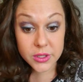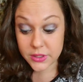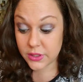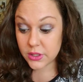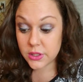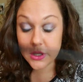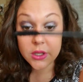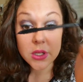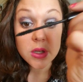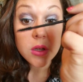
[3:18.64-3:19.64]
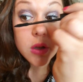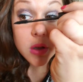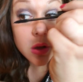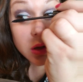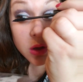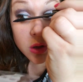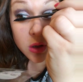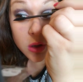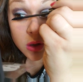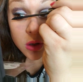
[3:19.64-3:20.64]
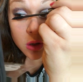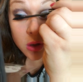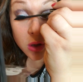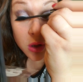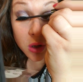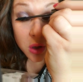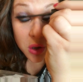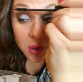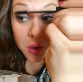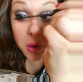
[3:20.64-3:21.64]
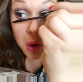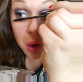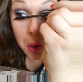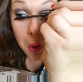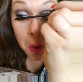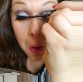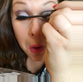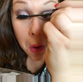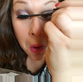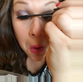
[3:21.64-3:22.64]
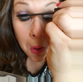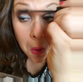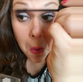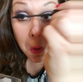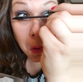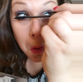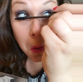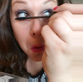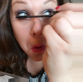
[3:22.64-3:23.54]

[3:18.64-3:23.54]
Nothing is said.